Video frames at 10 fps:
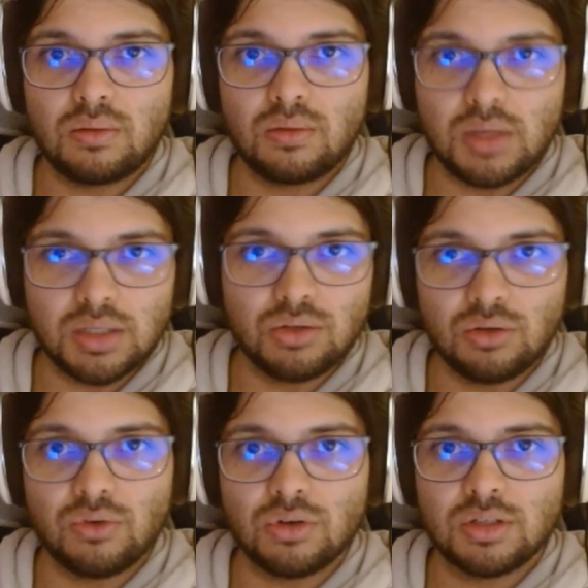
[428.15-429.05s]
this
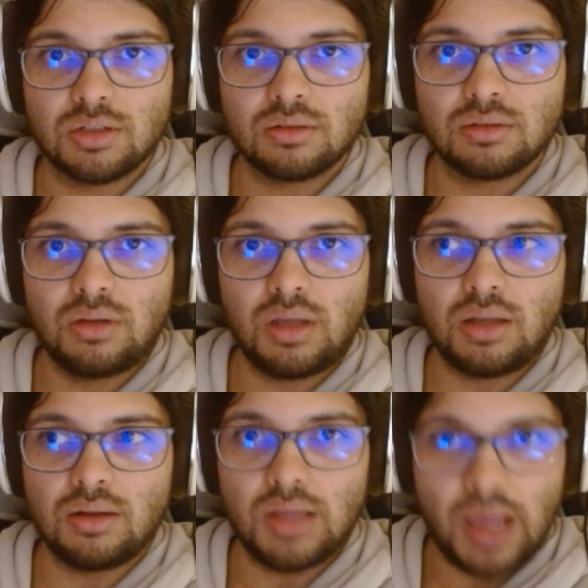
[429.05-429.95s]
universe,
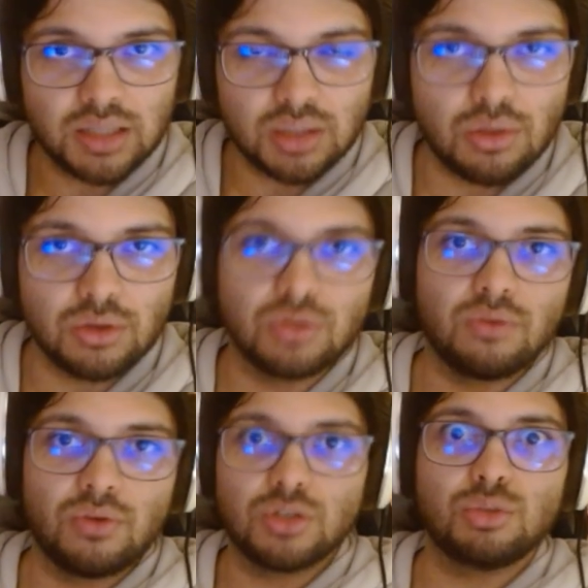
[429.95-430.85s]
in the Exathos
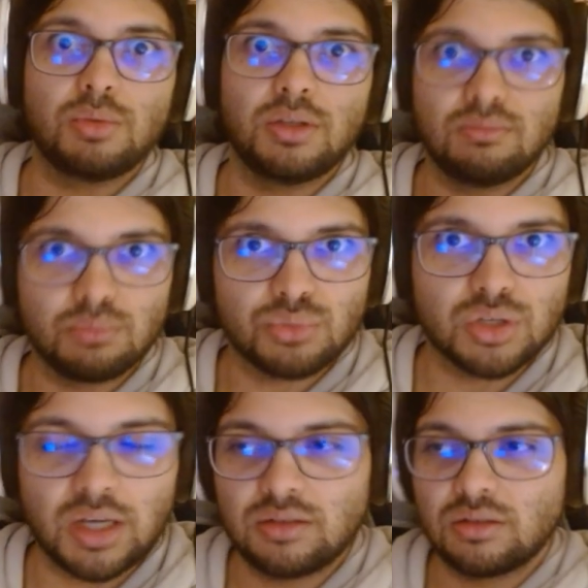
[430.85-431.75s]
universe to be
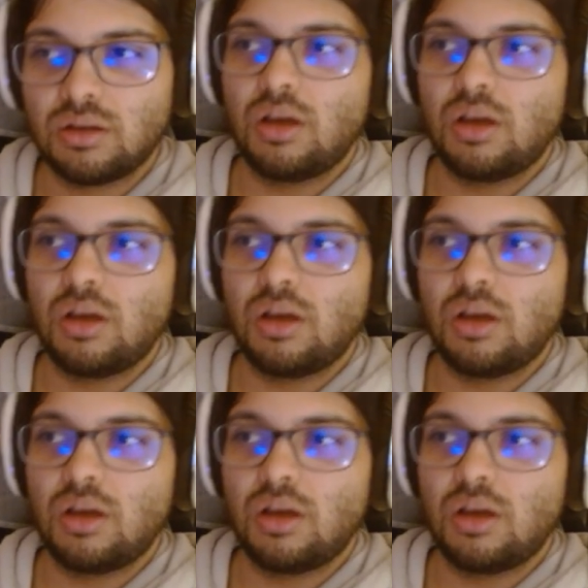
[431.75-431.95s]
precise,